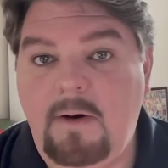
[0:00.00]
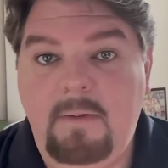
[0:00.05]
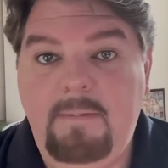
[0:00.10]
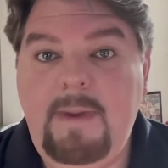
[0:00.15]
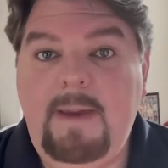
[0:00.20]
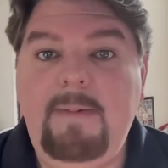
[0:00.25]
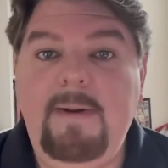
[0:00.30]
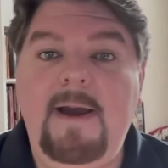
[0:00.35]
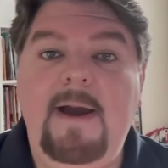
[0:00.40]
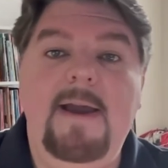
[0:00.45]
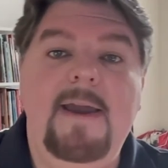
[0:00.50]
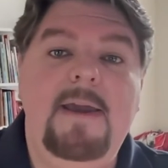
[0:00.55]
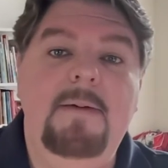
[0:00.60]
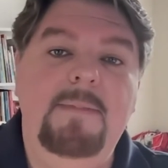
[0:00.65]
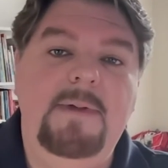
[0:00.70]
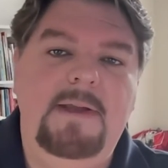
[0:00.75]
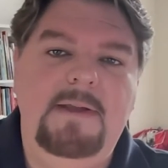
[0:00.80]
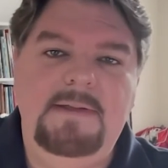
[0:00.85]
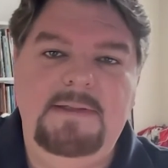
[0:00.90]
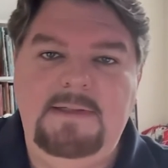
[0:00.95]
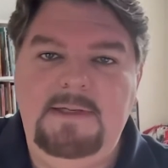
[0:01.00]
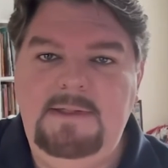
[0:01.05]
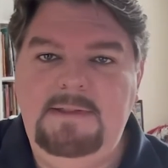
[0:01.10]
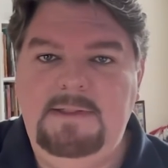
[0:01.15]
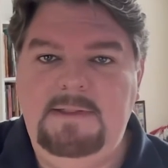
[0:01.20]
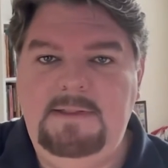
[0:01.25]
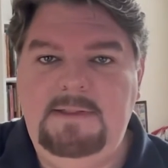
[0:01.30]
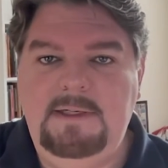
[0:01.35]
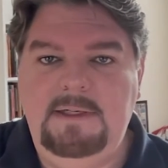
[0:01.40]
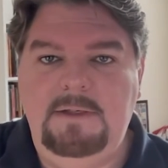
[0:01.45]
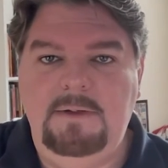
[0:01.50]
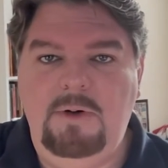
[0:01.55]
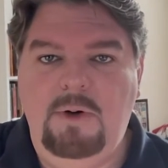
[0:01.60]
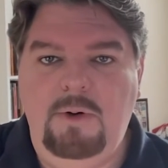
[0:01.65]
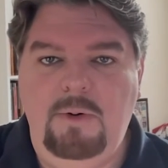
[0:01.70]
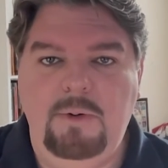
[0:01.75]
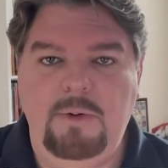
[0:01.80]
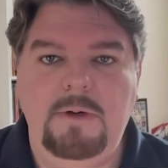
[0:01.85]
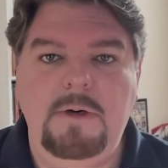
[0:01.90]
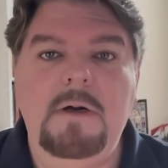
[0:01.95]
Or maybe I am a season ticket
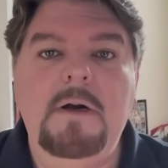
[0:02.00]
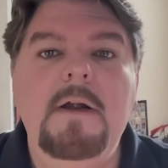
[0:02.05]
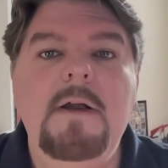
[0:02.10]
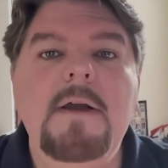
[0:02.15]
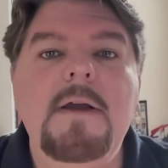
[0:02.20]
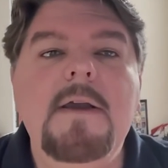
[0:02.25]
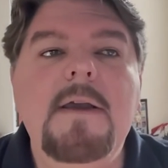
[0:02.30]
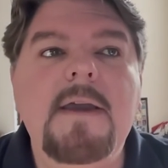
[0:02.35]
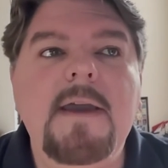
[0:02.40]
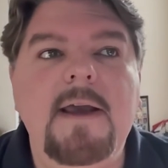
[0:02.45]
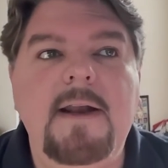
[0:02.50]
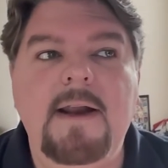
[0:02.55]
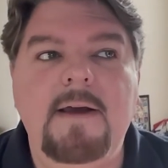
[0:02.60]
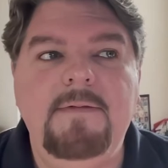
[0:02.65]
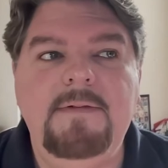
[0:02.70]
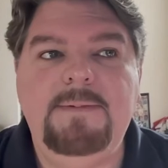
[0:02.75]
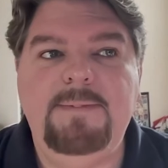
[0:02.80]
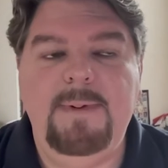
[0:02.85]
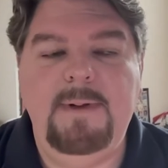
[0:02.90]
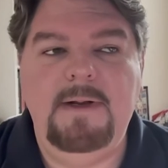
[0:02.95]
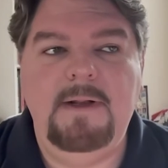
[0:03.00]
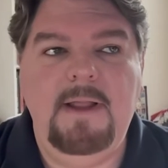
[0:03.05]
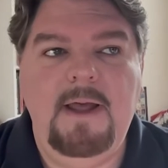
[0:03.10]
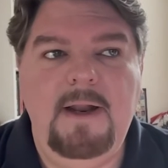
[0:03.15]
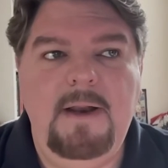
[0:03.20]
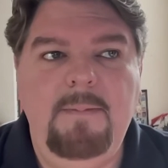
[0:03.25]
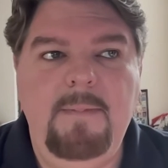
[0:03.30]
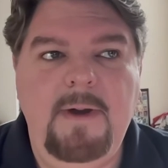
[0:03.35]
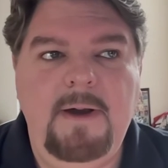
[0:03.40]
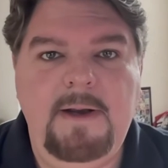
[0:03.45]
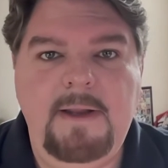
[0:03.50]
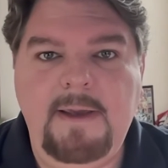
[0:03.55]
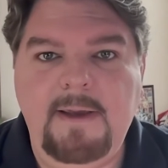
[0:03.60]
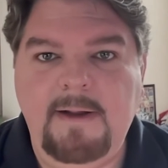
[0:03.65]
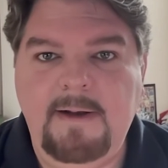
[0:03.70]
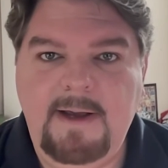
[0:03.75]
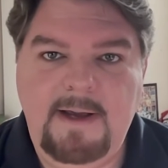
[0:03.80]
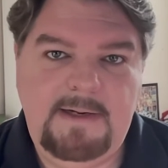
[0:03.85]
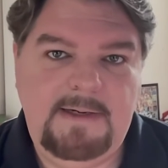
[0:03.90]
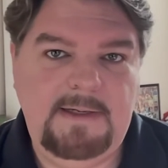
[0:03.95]
holder and I've spent a lot of money
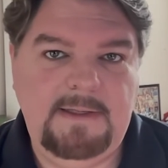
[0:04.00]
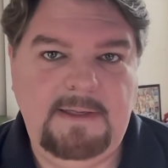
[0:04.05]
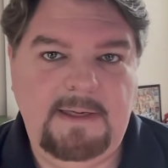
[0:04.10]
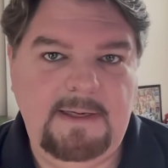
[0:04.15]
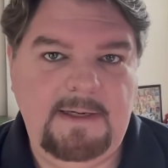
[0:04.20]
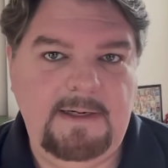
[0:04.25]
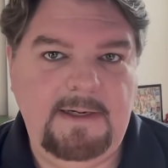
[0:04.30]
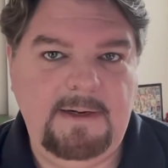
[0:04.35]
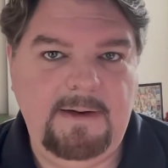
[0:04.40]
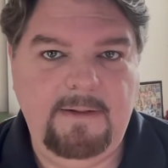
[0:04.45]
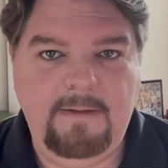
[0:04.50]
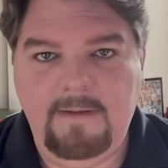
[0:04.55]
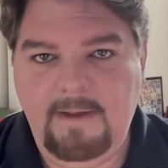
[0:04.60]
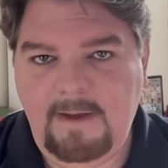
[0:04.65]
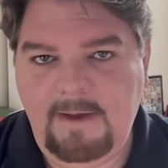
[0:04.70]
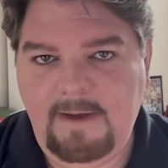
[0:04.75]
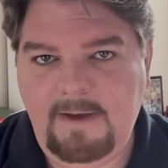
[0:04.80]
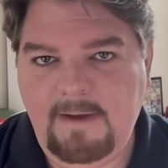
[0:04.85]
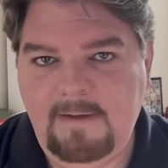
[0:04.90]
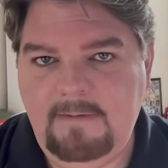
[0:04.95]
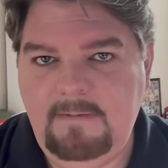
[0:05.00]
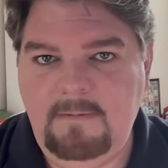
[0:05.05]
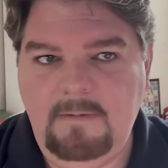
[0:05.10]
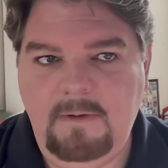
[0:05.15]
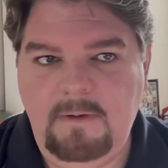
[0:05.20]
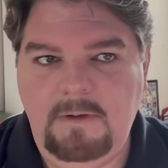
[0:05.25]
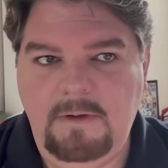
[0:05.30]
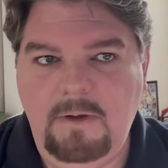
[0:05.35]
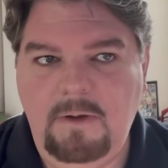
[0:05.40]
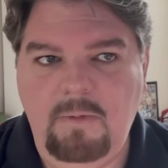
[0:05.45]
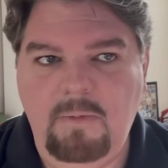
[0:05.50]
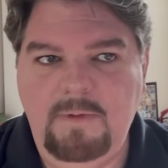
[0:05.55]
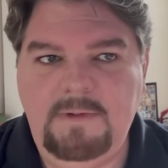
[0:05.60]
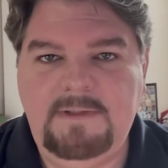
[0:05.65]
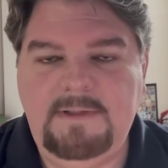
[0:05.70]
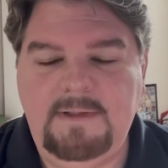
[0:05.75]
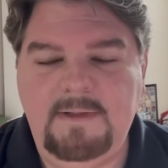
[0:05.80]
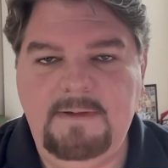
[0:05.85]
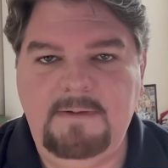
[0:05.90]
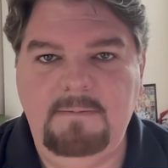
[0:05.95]
and I didn't get anything. And, you know,
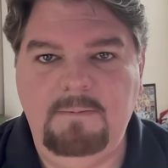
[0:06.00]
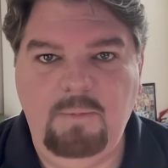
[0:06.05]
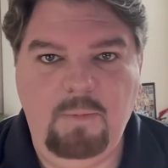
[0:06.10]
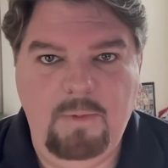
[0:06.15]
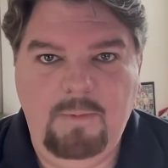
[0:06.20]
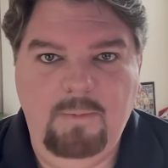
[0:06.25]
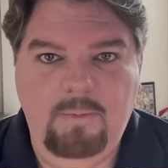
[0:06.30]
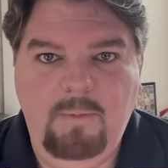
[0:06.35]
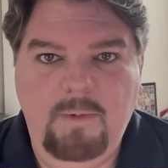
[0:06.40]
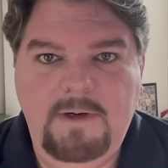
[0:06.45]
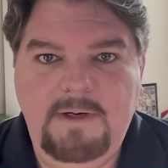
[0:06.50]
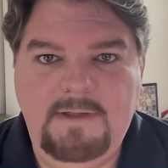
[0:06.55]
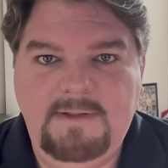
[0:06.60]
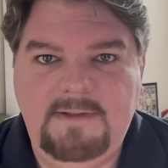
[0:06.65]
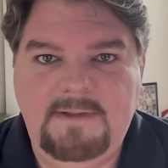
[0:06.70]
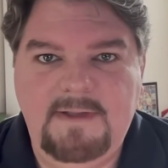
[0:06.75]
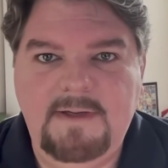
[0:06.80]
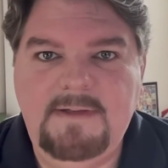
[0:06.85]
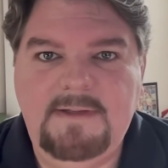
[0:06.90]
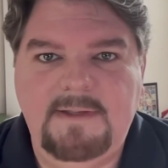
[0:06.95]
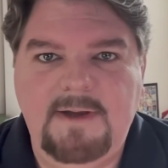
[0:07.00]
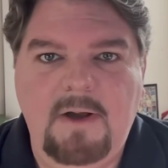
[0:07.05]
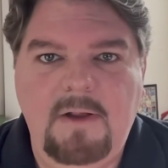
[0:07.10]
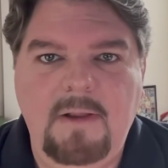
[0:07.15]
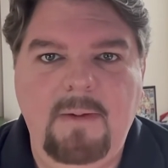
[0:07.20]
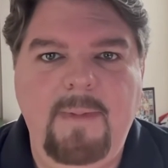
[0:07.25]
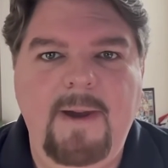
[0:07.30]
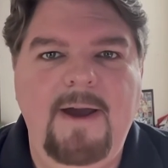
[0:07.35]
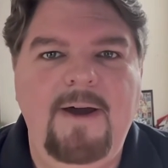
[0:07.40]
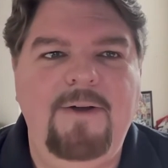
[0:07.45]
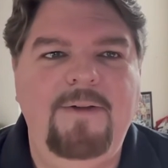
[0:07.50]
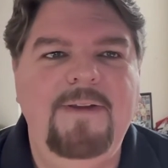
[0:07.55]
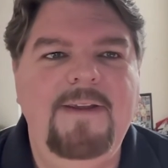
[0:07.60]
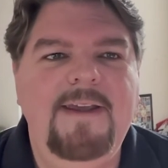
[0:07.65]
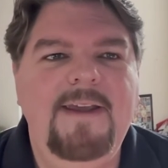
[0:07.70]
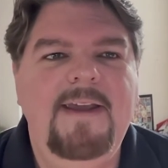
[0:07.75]
what is this all about?